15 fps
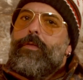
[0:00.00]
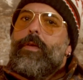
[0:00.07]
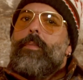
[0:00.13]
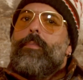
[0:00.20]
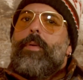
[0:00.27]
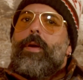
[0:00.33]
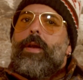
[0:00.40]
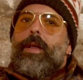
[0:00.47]

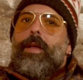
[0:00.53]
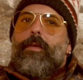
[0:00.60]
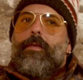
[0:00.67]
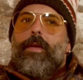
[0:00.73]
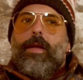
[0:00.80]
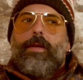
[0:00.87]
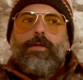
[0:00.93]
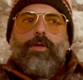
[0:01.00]
it. but
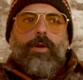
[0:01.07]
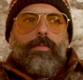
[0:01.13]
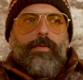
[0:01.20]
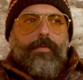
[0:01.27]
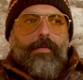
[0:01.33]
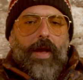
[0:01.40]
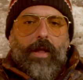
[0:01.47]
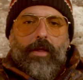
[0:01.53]
if, in terms
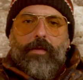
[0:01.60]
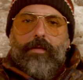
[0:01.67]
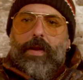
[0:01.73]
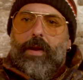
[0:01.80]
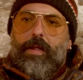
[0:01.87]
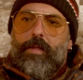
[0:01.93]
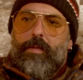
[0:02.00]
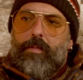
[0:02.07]
of
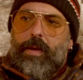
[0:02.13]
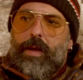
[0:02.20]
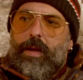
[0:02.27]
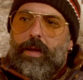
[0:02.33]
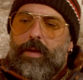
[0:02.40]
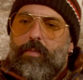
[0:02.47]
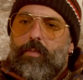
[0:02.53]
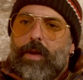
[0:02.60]
elevating the
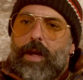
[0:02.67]
medium,